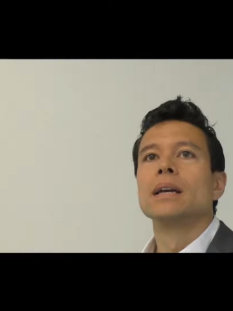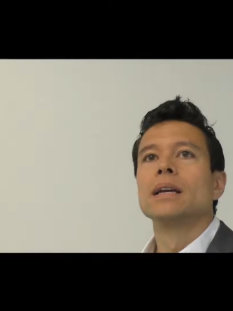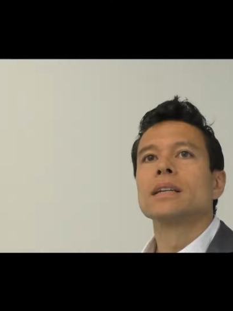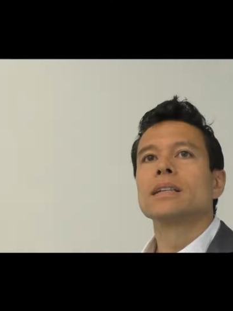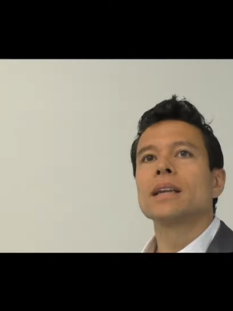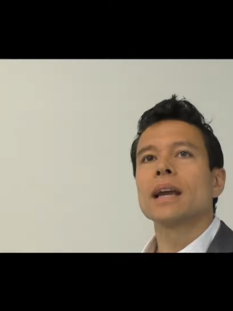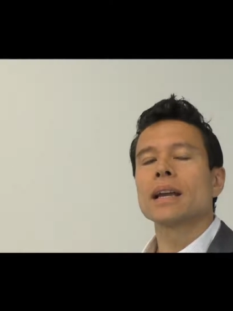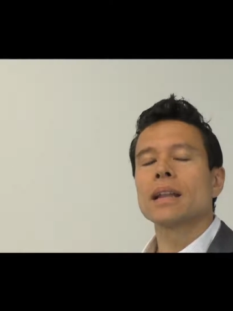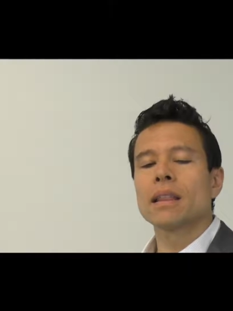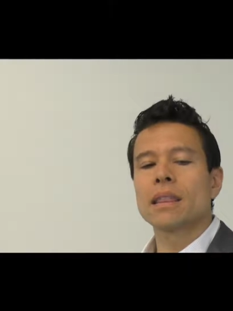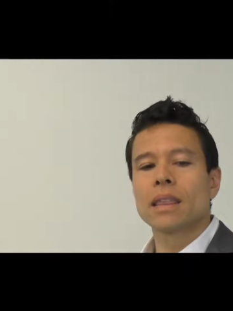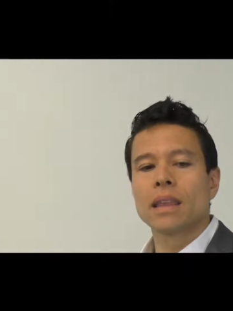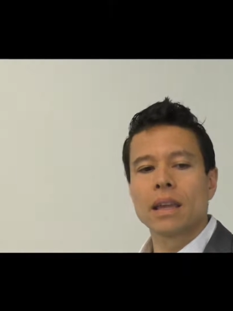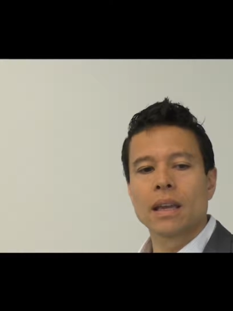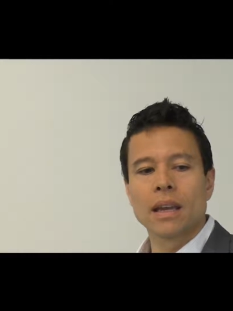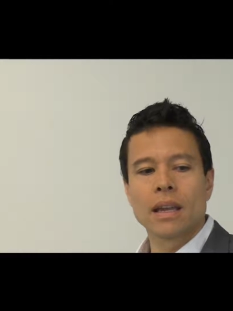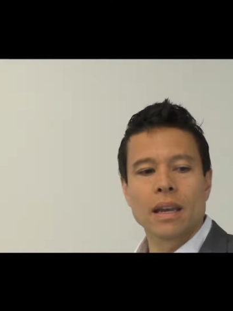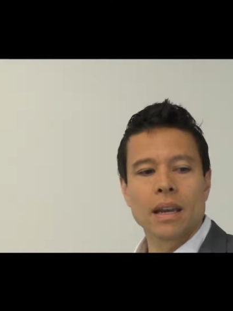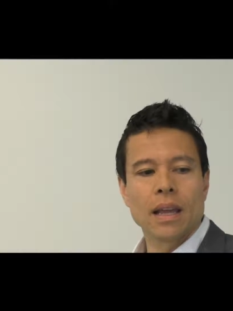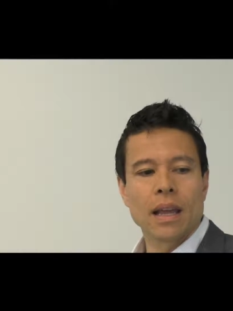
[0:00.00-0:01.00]
Second
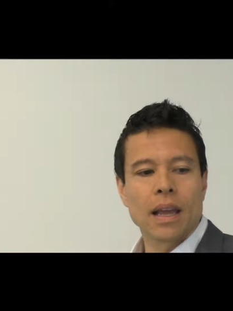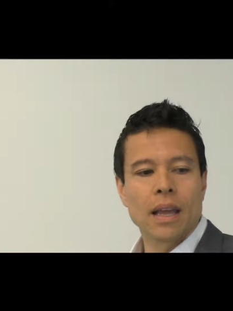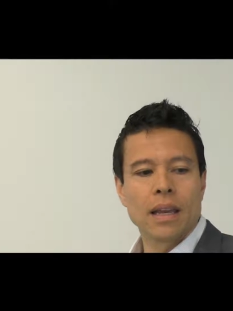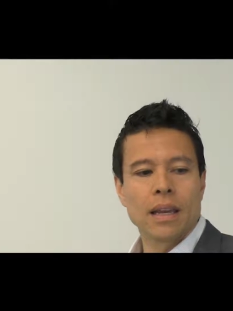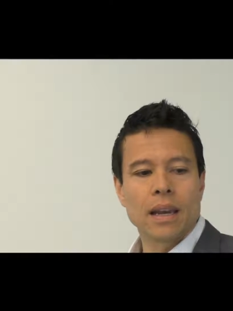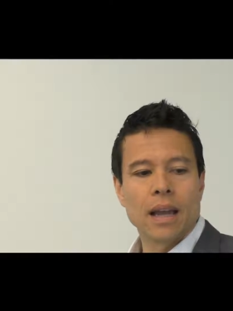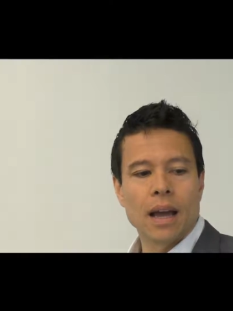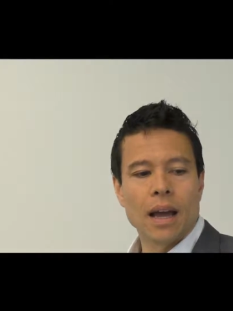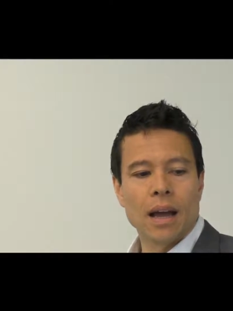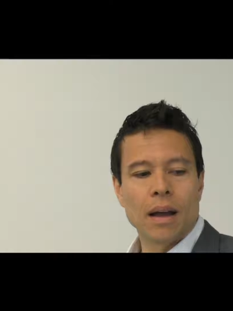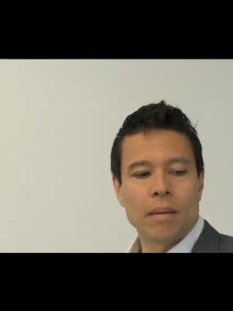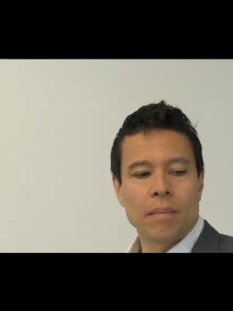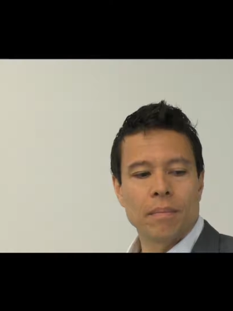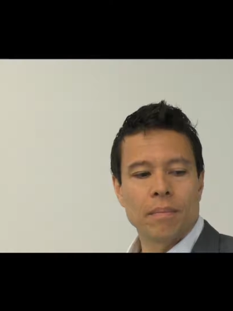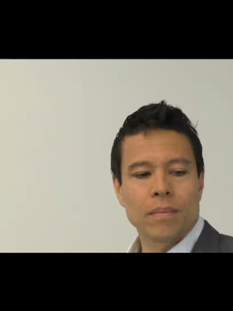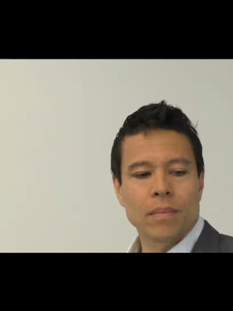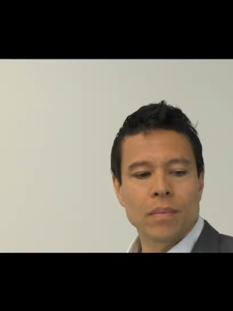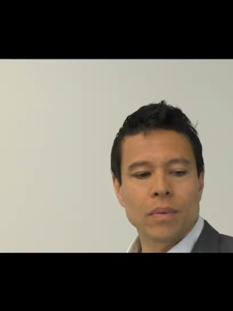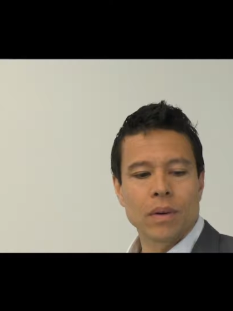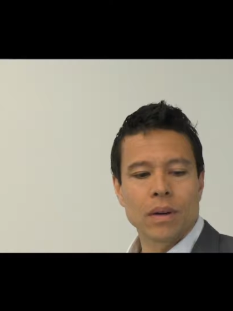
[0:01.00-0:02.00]
thing,
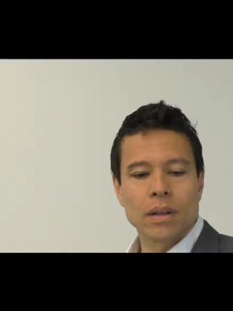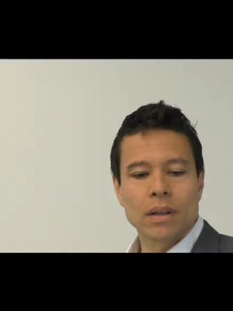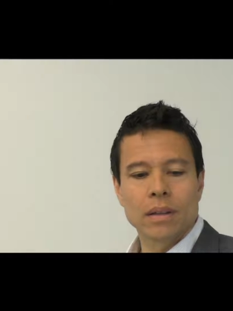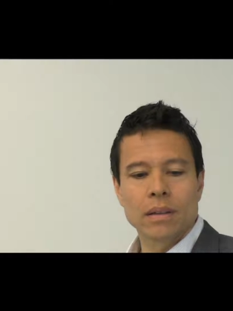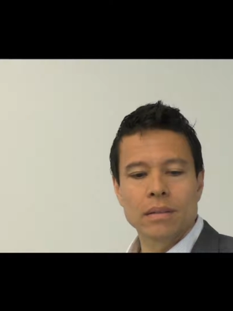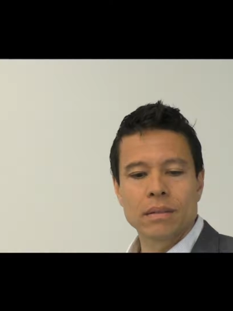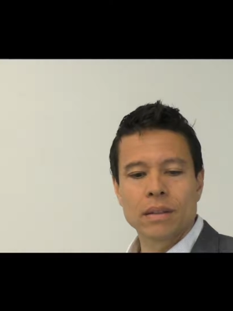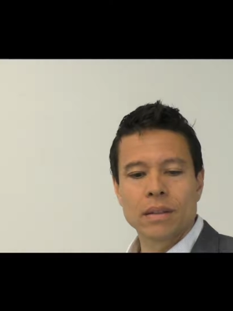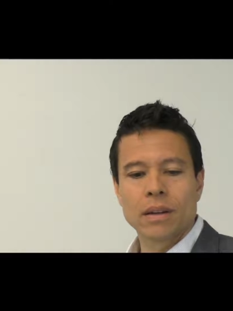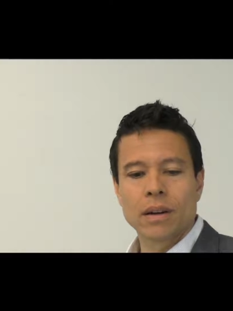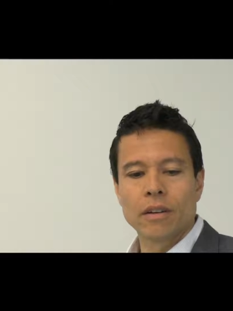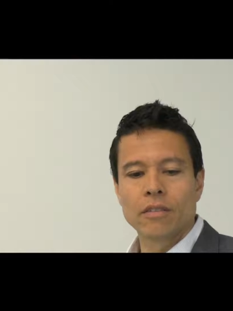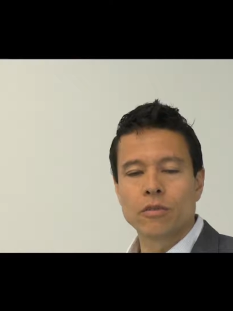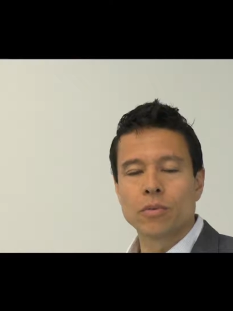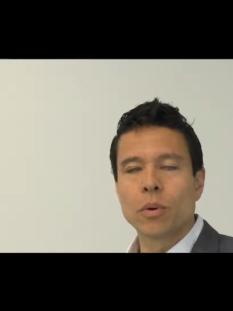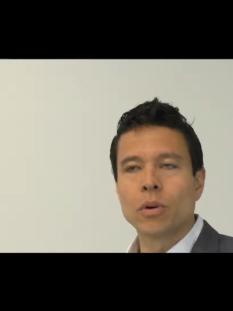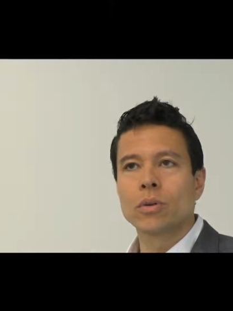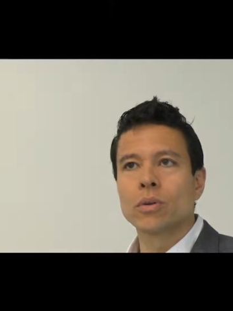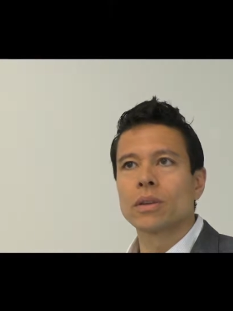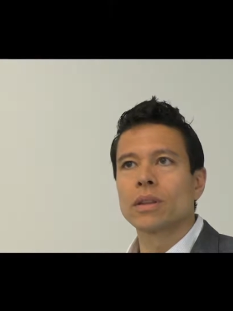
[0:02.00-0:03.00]
I've
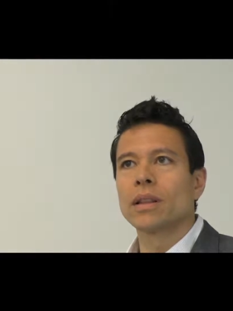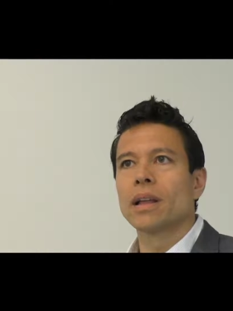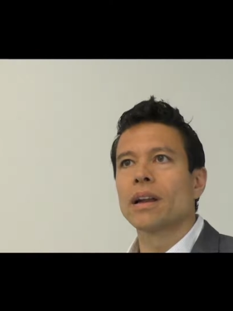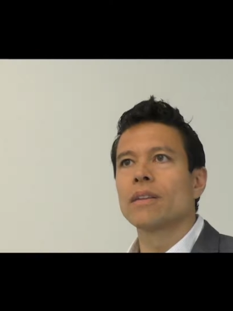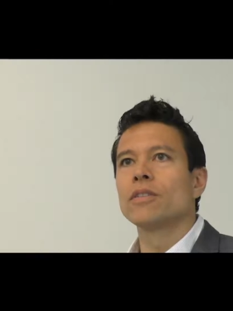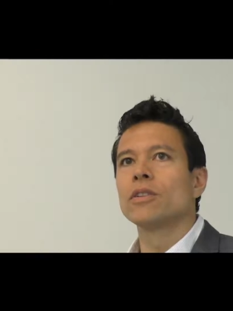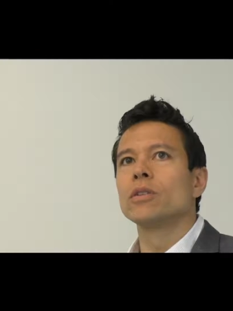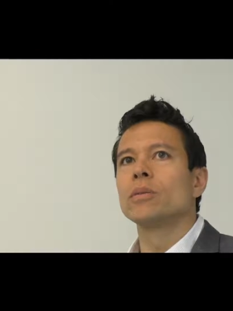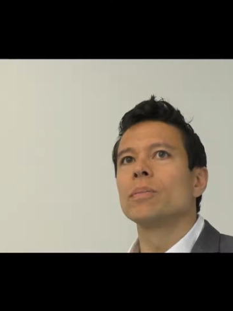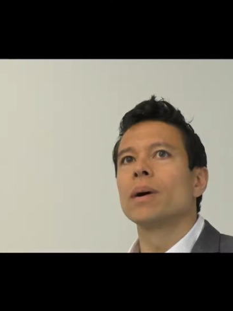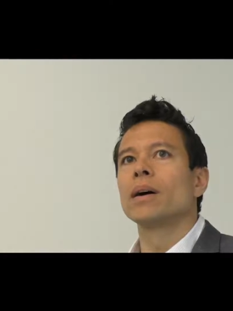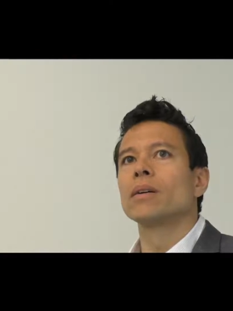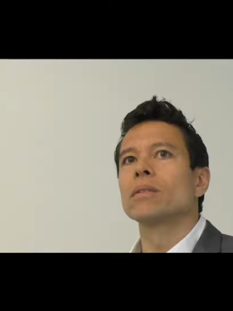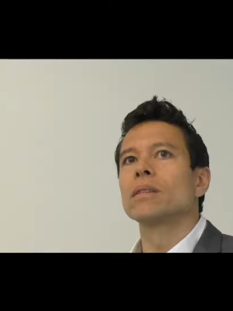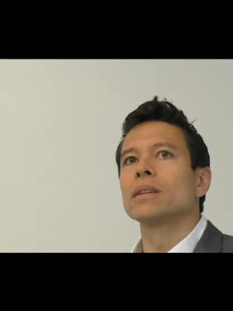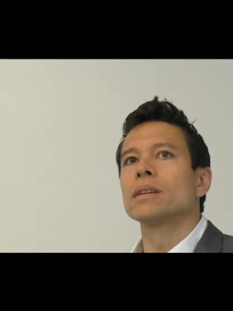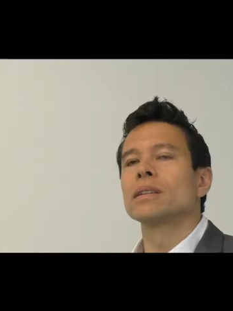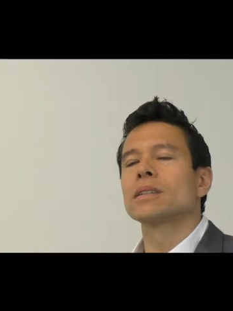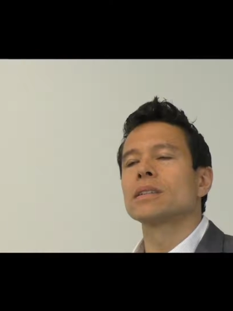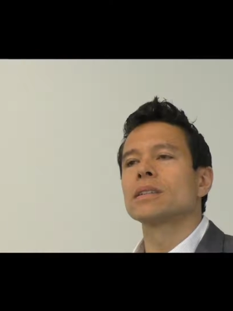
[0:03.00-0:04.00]
spoken with a lot of you
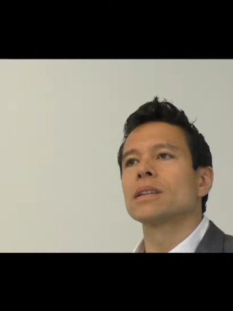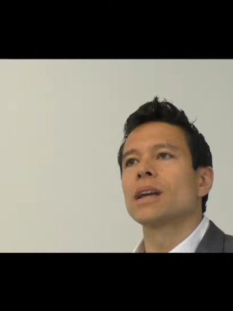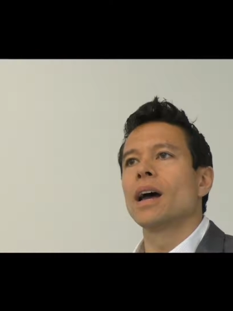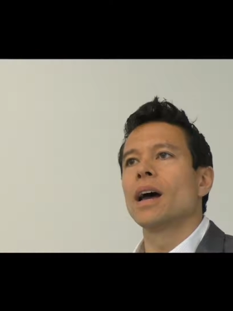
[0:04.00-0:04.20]
about this,